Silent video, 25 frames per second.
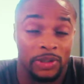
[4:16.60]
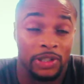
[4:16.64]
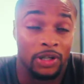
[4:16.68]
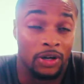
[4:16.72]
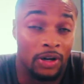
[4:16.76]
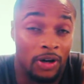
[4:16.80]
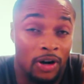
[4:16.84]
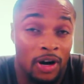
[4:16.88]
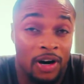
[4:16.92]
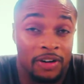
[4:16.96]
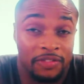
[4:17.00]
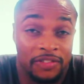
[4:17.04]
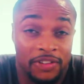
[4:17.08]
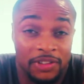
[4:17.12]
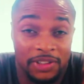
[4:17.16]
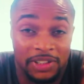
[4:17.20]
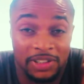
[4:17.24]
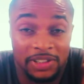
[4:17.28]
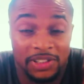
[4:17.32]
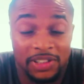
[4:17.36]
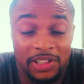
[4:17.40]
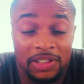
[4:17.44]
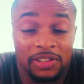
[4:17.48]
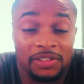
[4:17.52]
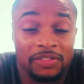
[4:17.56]
We are offering an
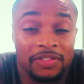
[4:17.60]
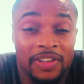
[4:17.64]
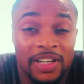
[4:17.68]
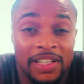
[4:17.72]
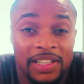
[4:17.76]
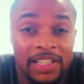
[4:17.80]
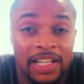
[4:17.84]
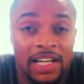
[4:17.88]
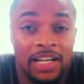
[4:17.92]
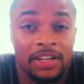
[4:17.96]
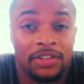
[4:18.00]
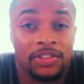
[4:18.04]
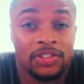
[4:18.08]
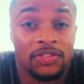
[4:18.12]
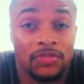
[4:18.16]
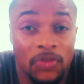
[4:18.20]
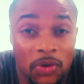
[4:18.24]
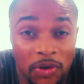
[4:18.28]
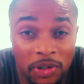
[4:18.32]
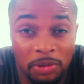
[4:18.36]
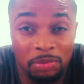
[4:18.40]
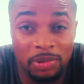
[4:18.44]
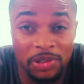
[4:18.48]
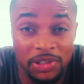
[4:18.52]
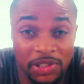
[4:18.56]
incentive right now. It's
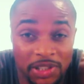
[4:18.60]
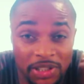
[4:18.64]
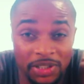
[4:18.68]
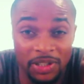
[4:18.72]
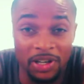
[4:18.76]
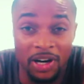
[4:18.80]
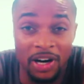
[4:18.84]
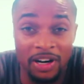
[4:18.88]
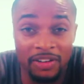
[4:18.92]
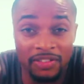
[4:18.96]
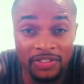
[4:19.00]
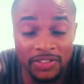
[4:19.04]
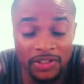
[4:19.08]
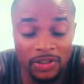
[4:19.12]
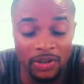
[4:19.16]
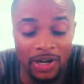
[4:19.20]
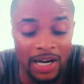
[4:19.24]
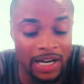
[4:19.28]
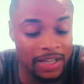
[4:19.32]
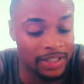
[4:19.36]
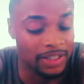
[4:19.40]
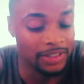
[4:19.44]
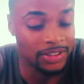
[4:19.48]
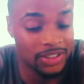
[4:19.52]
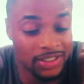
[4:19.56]
40% off, so
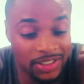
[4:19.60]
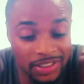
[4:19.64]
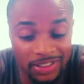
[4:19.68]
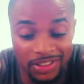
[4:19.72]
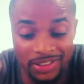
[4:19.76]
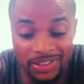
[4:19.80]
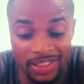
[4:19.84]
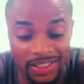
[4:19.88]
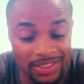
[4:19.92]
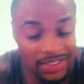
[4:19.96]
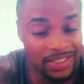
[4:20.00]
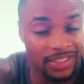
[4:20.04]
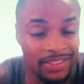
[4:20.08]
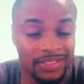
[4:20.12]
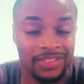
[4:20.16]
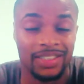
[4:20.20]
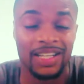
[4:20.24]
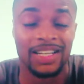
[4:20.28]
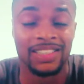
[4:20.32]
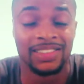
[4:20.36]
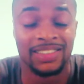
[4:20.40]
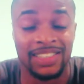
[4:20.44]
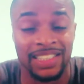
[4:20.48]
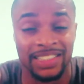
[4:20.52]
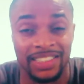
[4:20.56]
I suggest that you
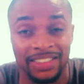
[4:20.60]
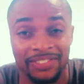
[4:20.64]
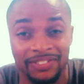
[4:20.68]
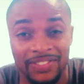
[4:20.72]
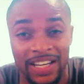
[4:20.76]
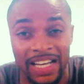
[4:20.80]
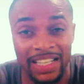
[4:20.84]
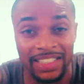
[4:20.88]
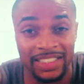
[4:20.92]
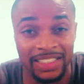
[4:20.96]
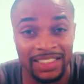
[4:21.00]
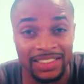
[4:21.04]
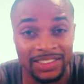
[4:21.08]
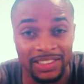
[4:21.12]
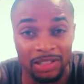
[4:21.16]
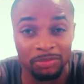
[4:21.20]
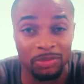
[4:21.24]
guys take advantage.